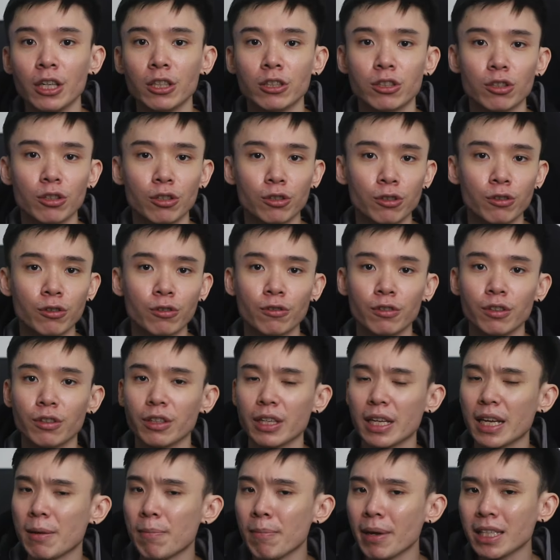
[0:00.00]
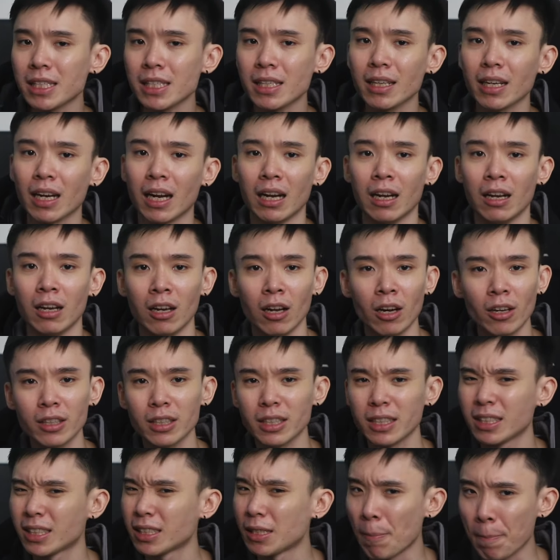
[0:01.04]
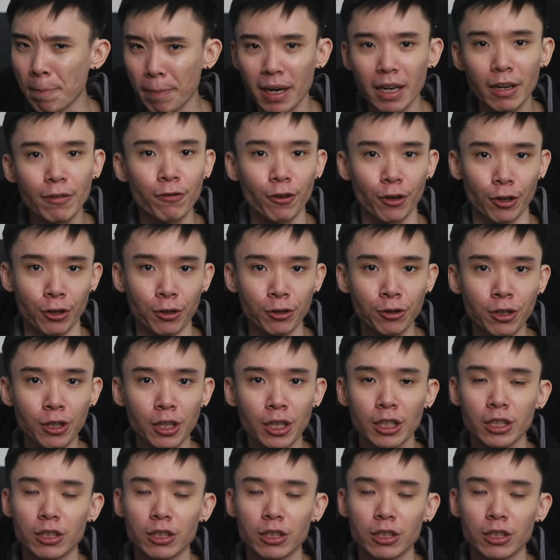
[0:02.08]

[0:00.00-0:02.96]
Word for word: so it makes it a lot simpler for you.